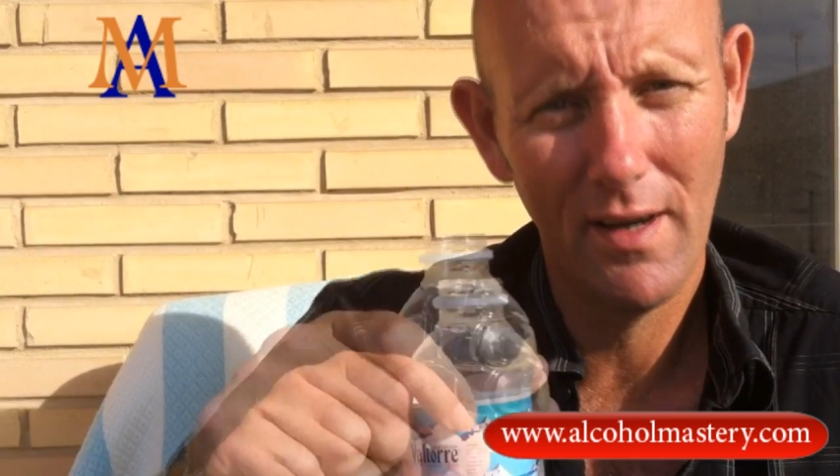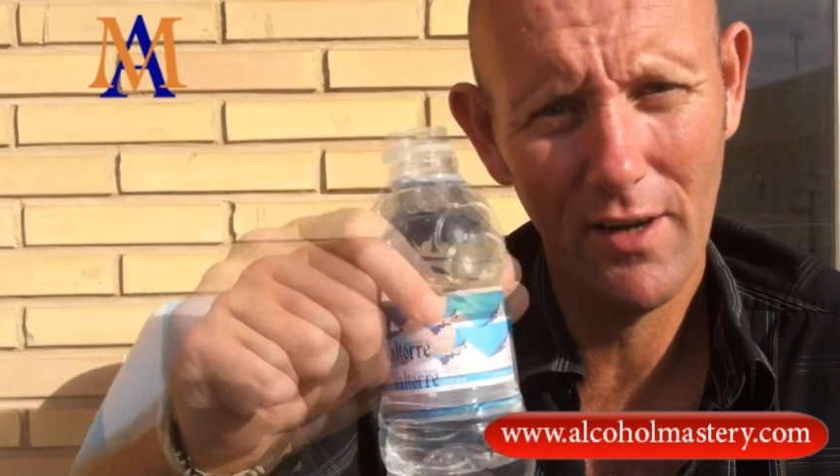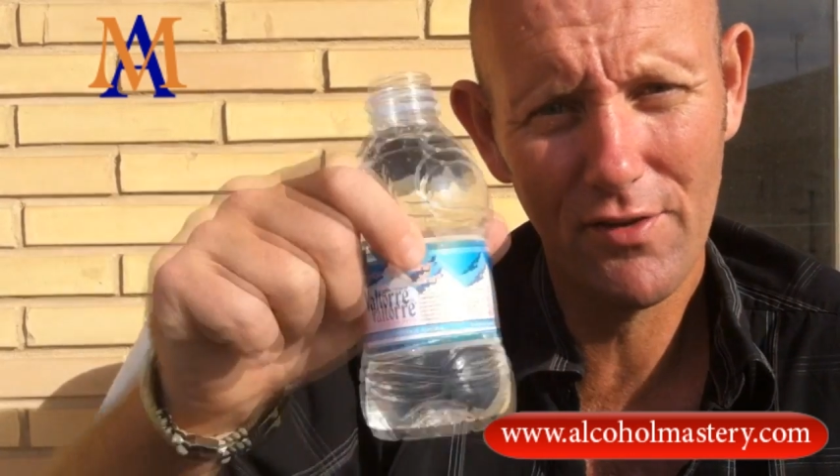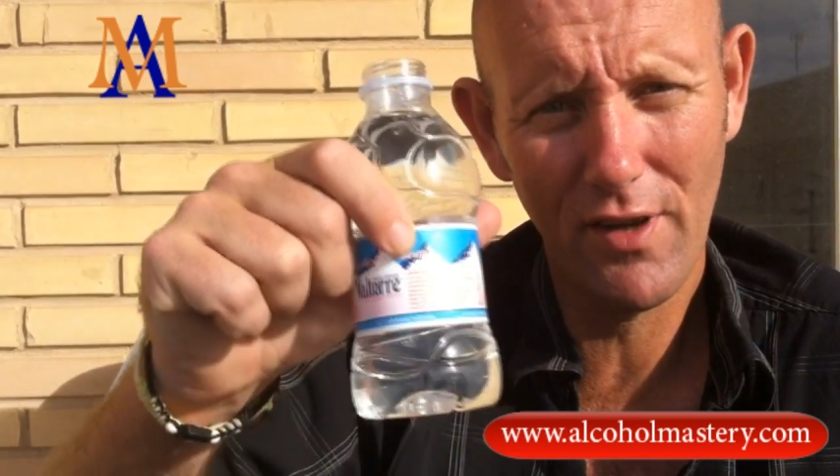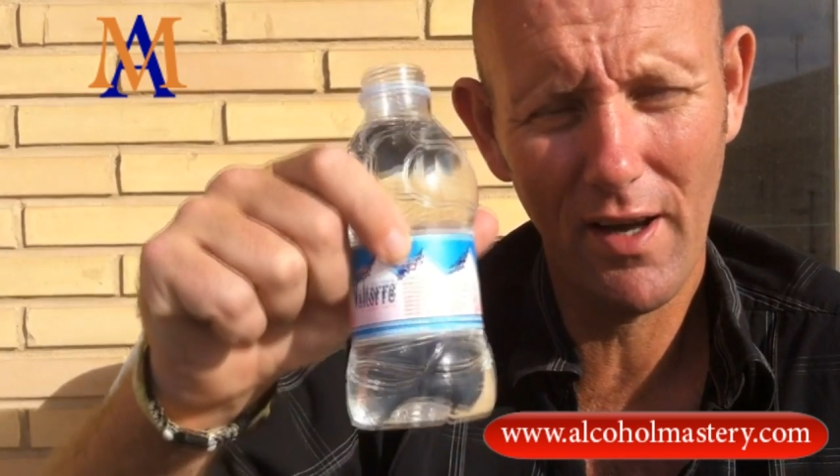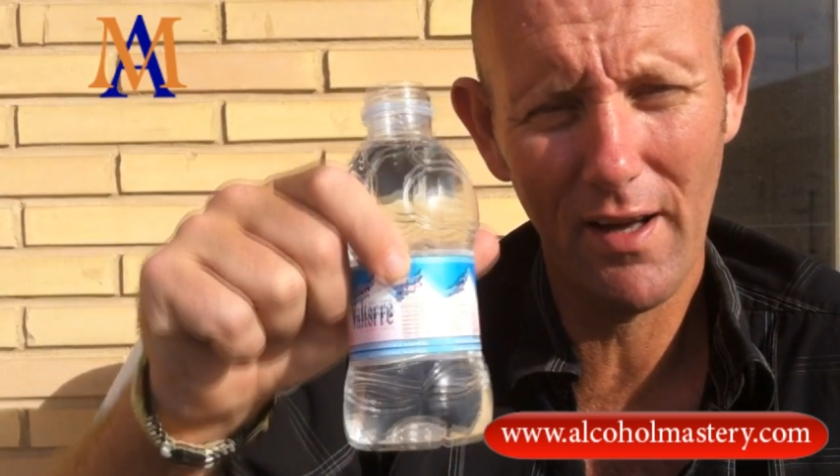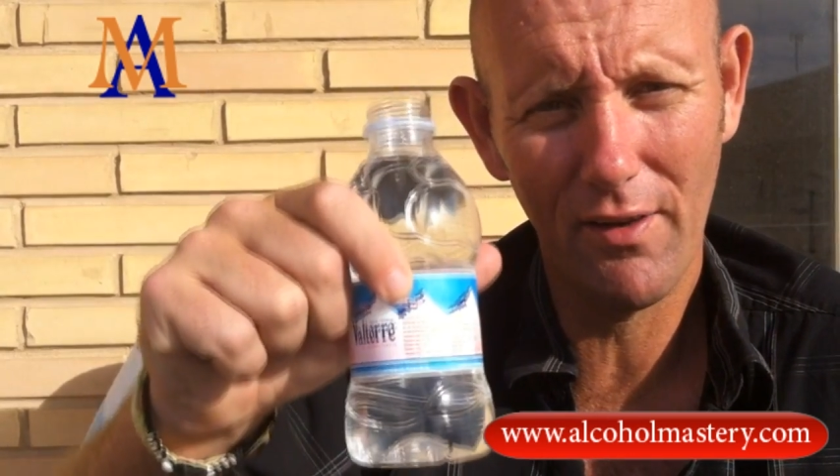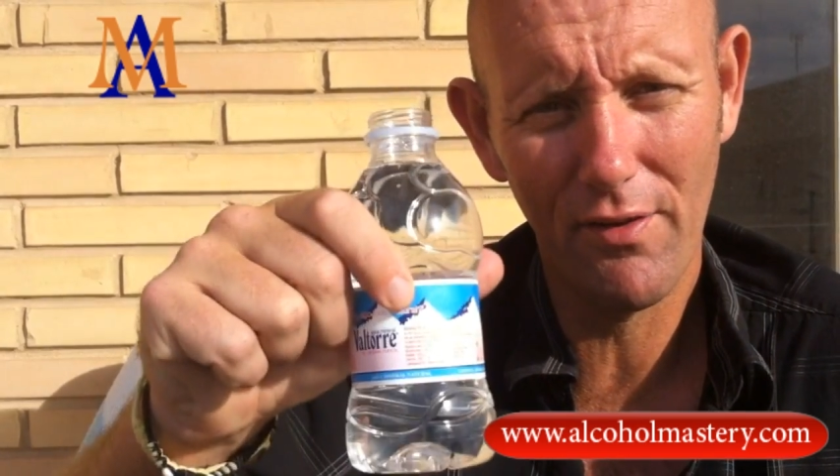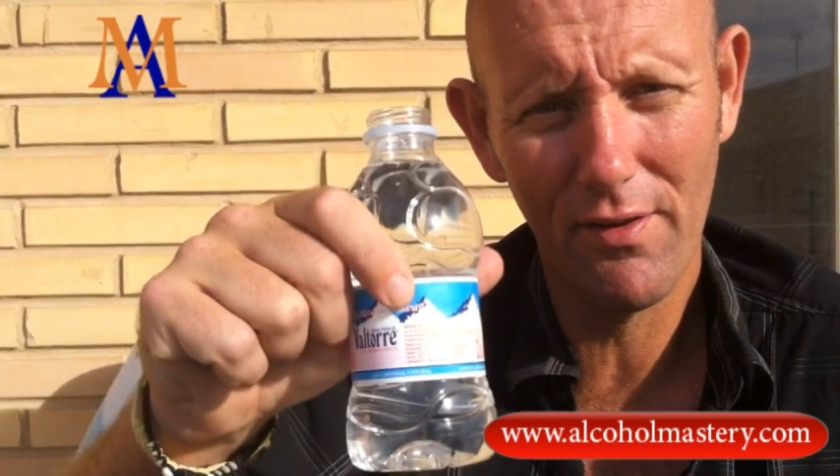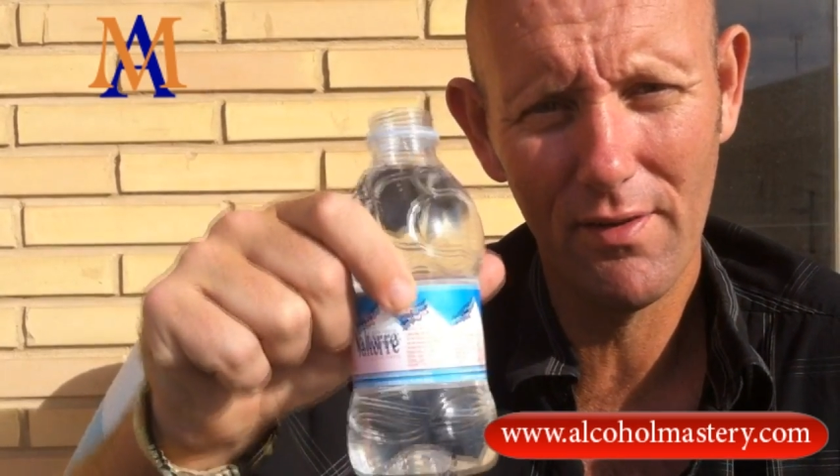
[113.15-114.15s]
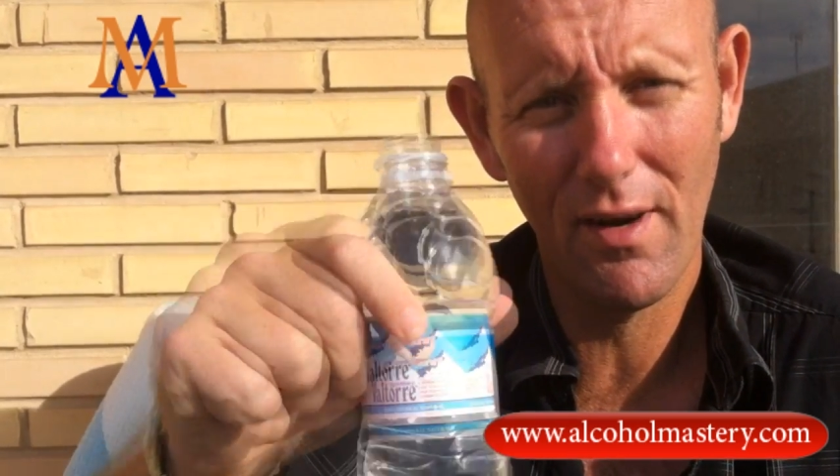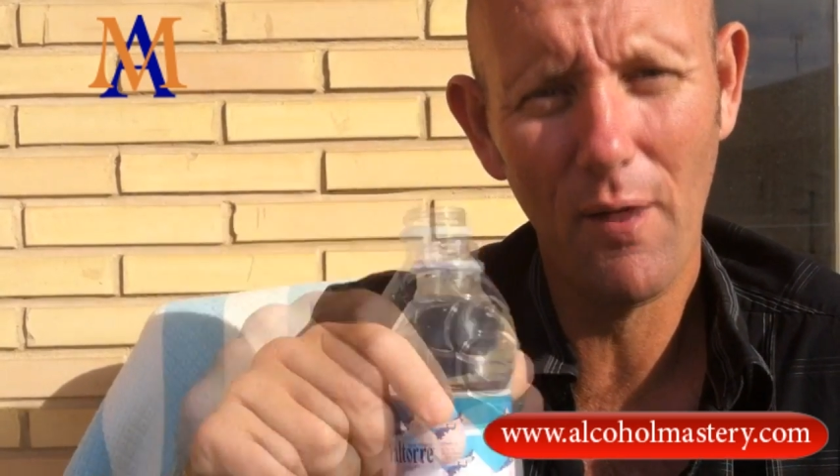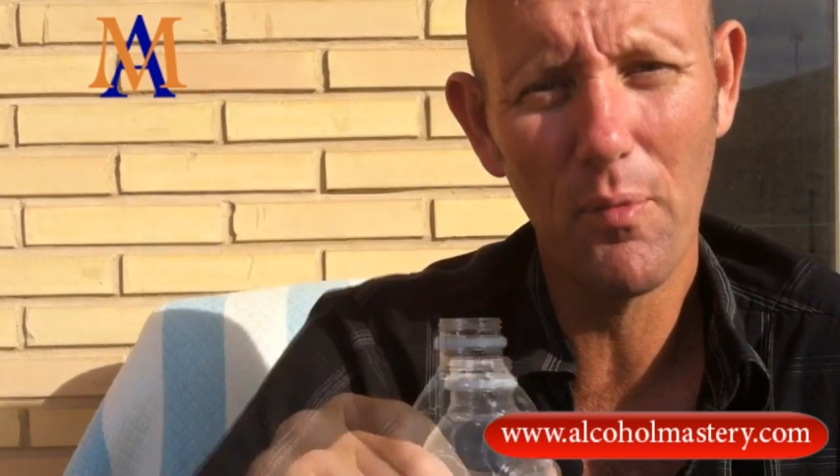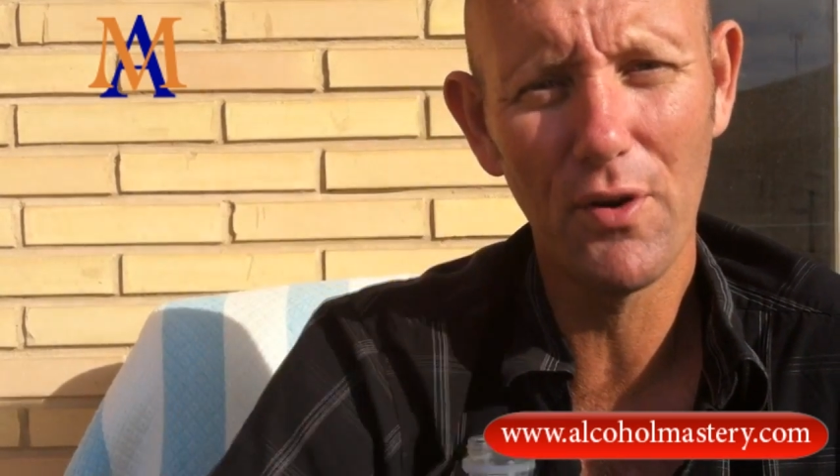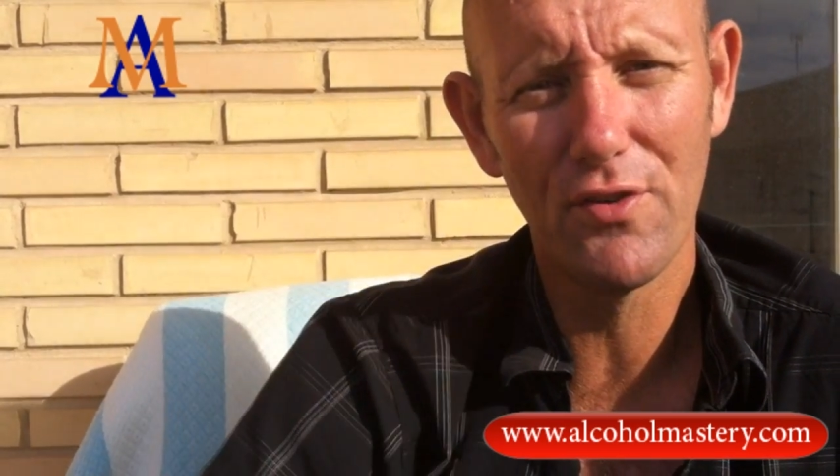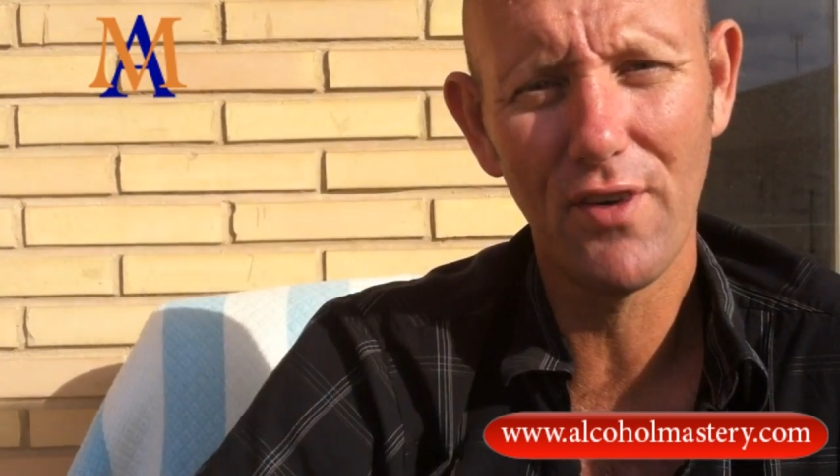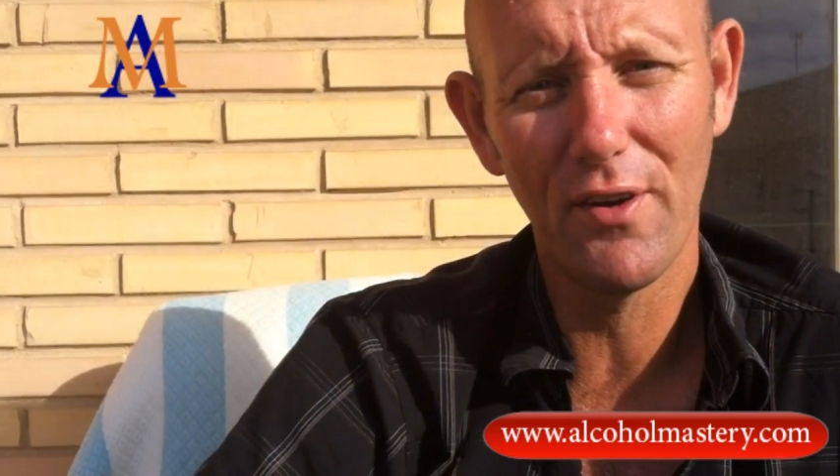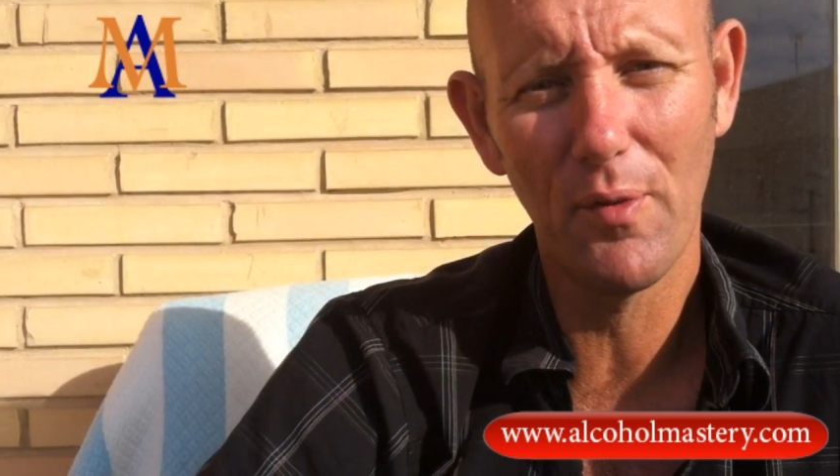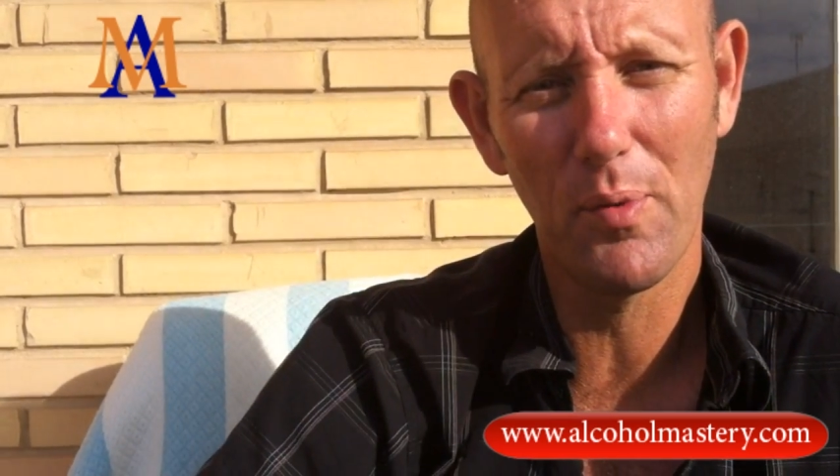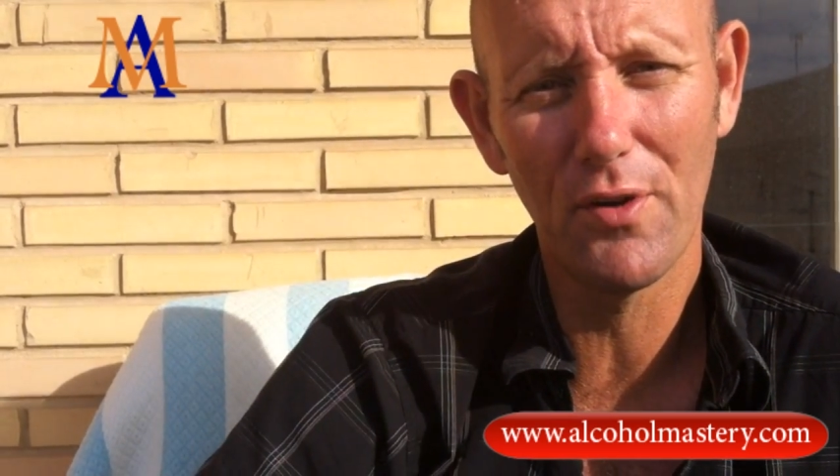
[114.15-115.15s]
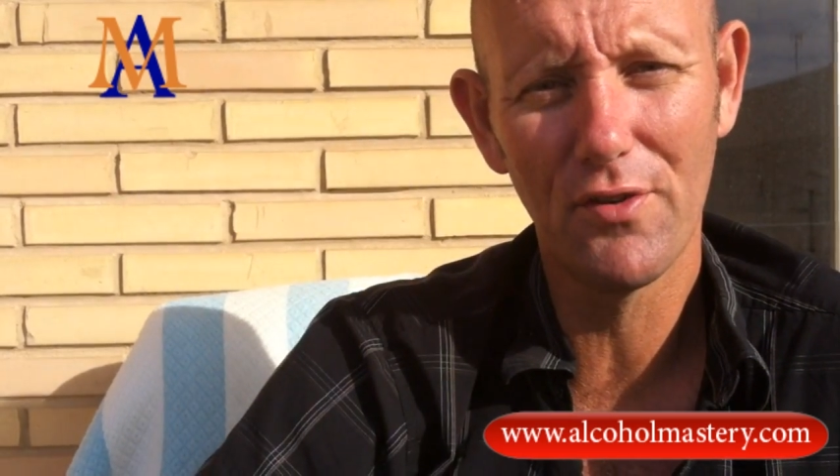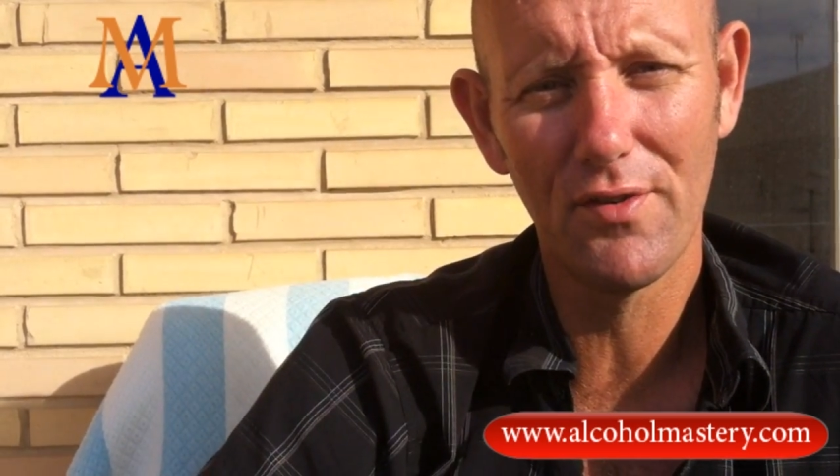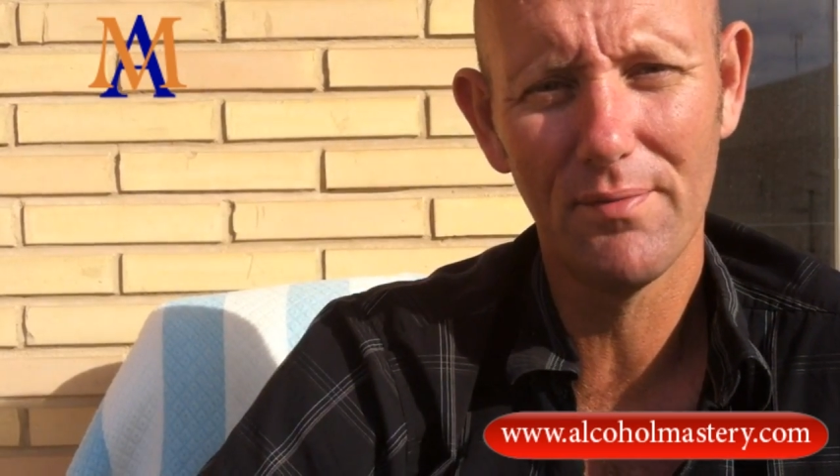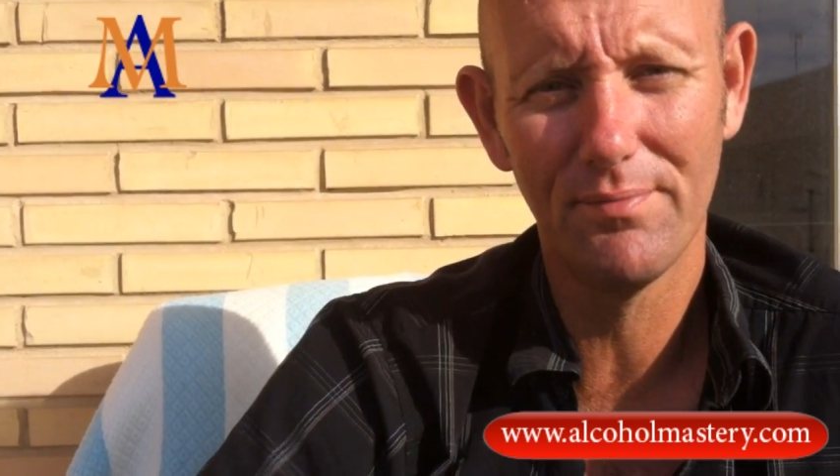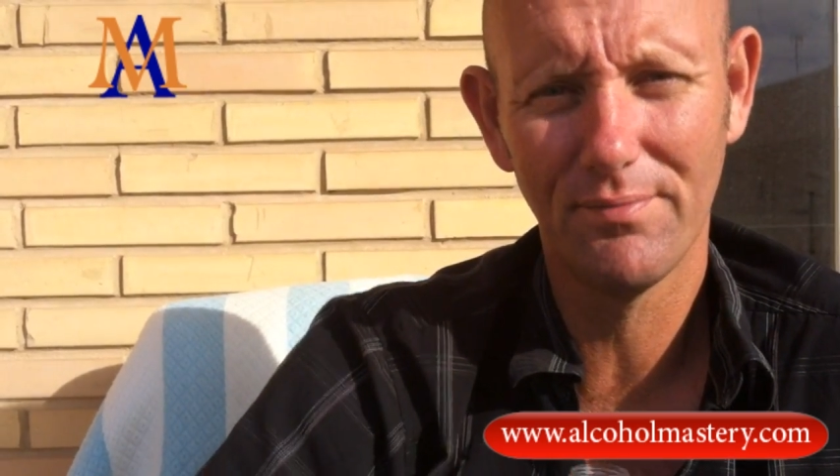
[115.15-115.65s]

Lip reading: Here's to your health, onwards and upwards.